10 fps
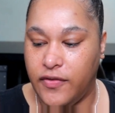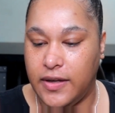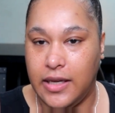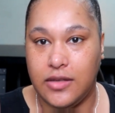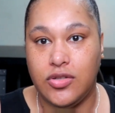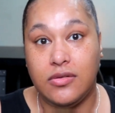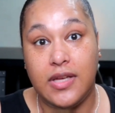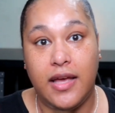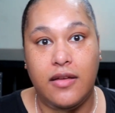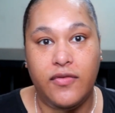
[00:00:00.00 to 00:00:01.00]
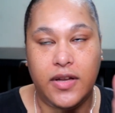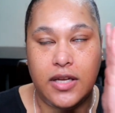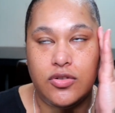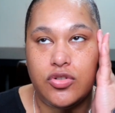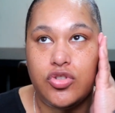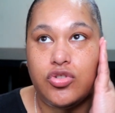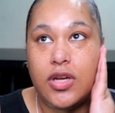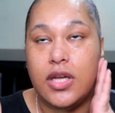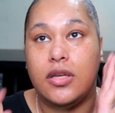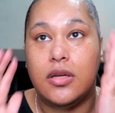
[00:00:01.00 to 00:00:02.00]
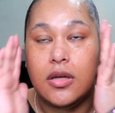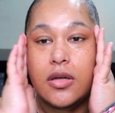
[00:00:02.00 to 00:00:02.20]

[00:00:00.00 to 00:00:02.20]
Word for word: financial debt and financial strain